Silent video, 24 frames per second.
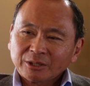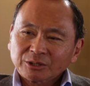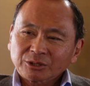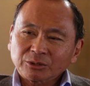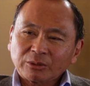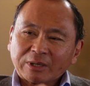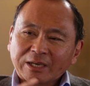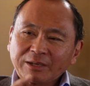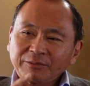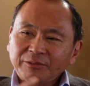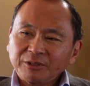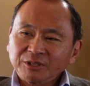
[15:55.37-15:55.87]

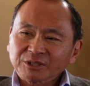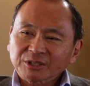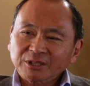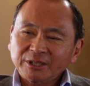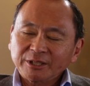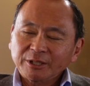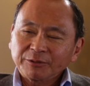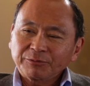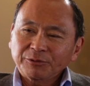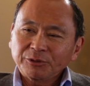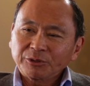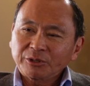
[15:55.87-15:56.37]
So
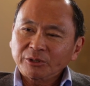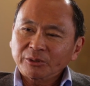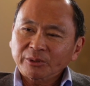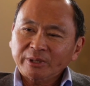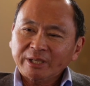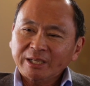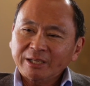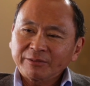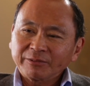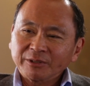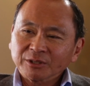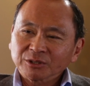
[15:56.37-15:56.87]
obviously, if you don't
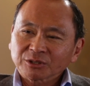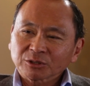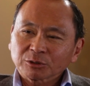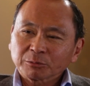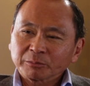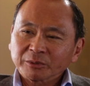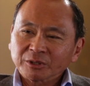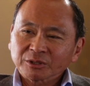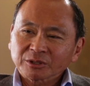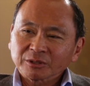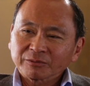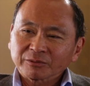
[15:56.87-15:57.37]
have
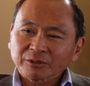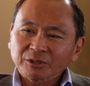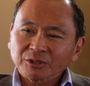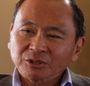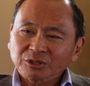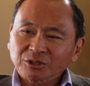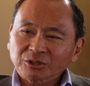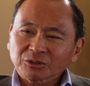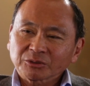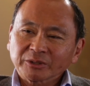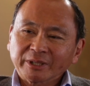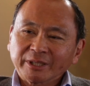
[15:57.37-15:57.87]
instruments of
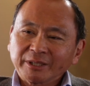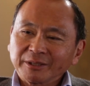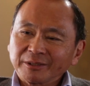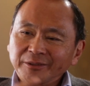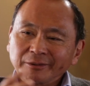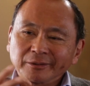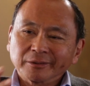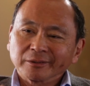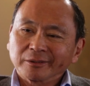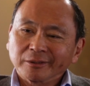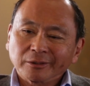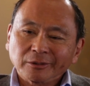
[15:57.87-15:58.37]
constraint,
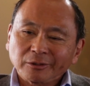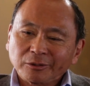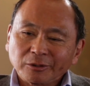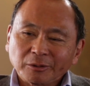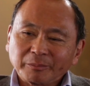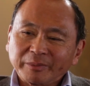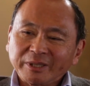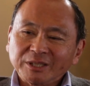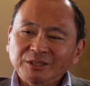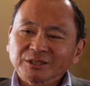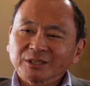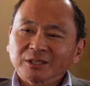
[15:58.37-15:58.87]
you're
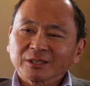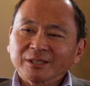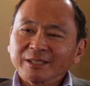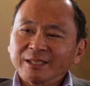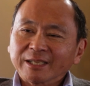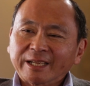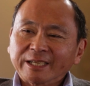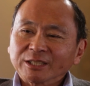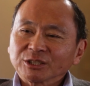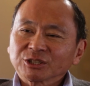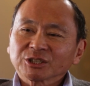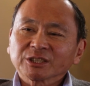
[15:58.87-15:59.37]
basically
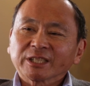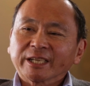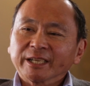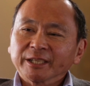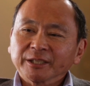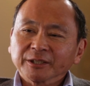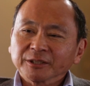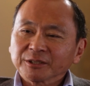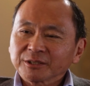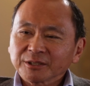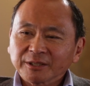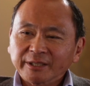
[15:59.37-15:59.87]
like
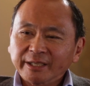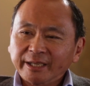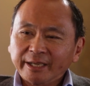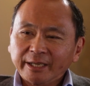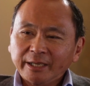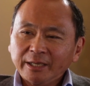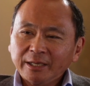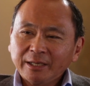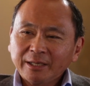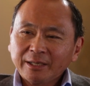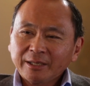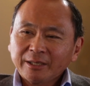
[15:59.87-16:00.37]
China
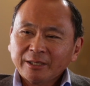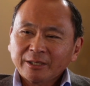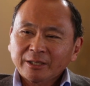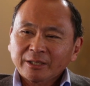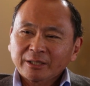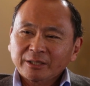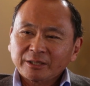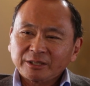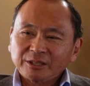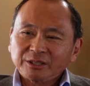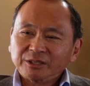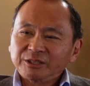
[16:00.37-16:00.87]
today,
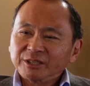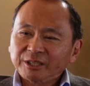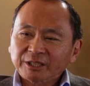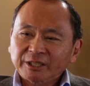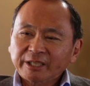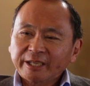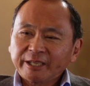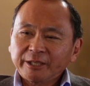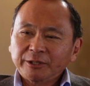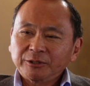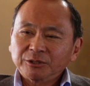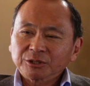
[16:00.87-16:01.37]
a
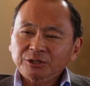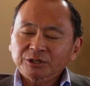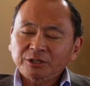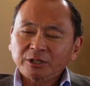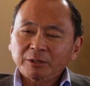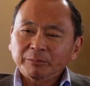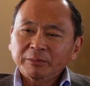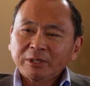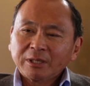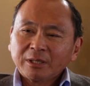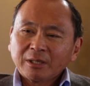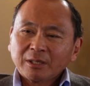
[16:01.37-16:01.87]

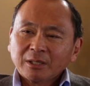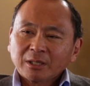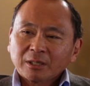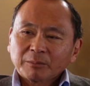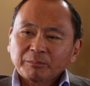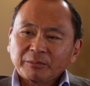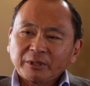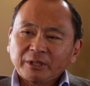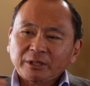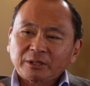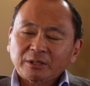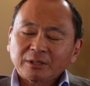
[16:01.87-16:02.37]
dictatorship.
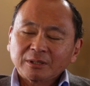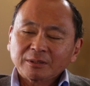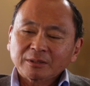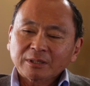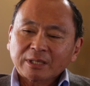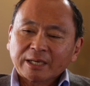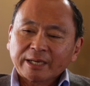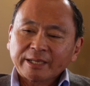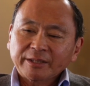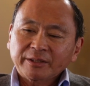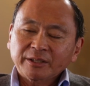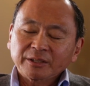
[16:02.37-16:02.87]
But
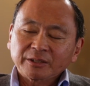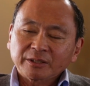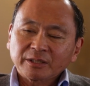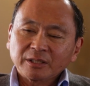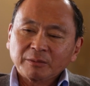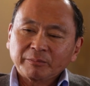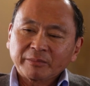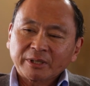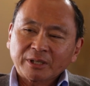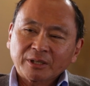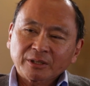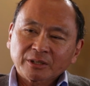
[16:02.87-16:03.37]
I think the
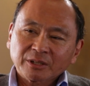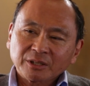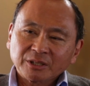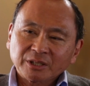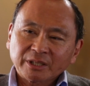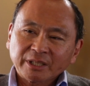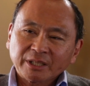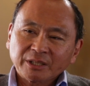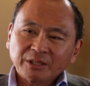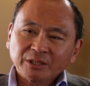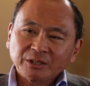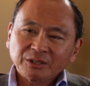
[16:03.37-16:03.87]
American
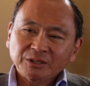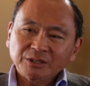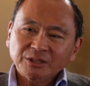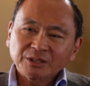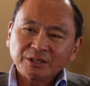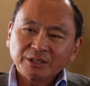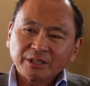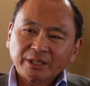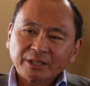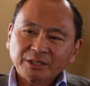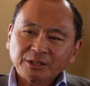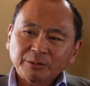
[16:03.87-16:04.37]

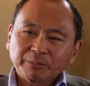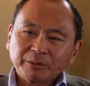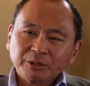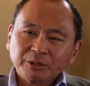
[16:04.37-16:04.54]
tendency has